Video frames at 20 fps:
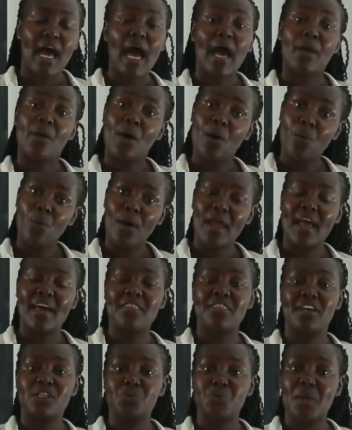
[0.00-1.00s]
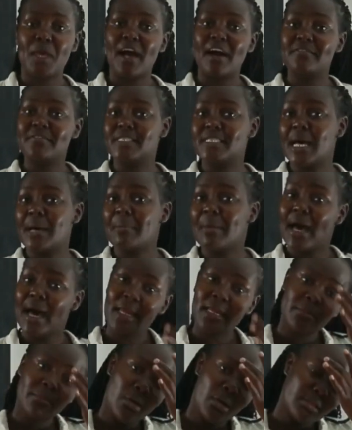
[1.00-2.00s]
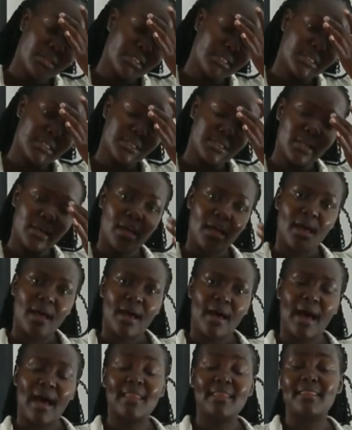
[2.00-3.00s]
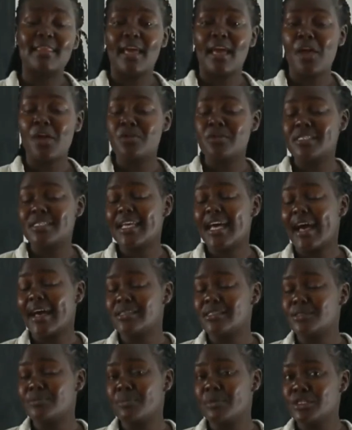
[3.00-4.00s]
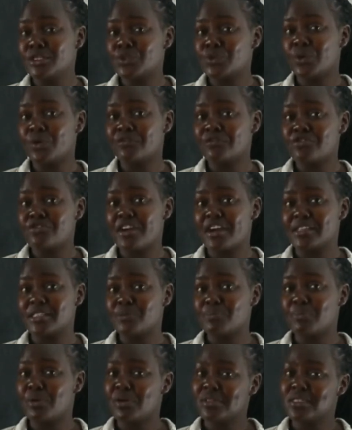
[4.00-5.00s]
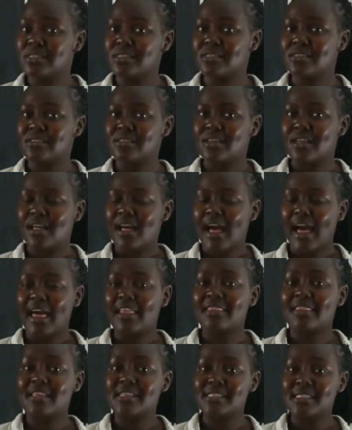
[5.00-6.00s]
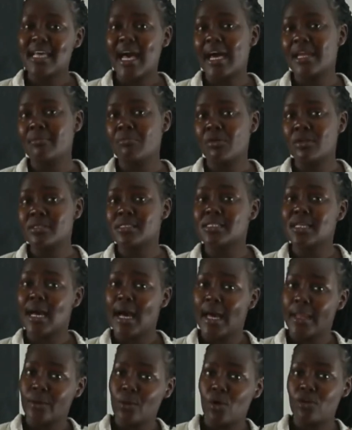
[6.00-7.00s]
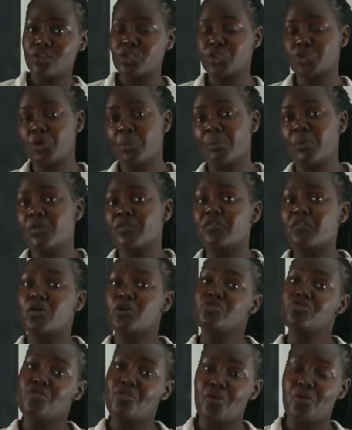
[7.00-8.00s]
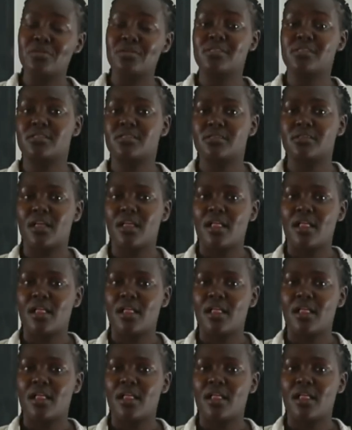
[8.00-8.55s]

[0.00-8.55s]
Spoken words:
Are you aware that we have some animals and they are used as means of transport? And these animals can also move on roads.